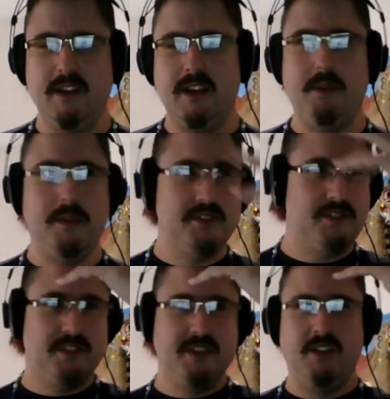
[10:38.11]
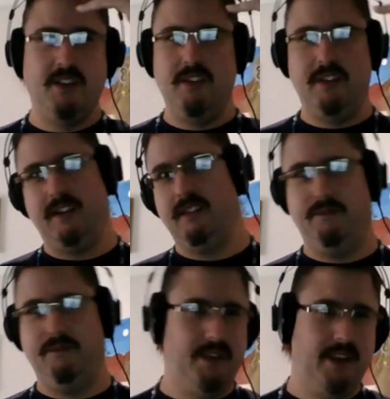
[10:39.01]
he was just covered
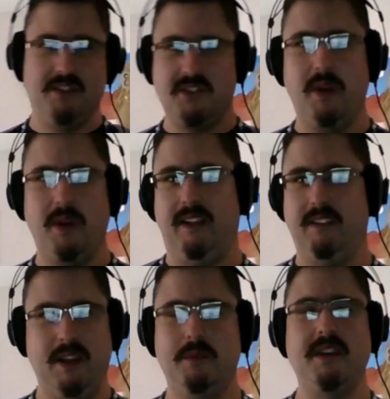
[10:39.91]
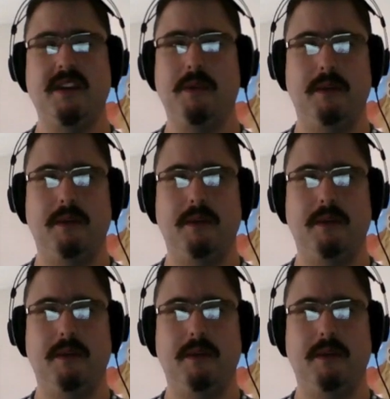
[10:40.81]
in like sweat. He was,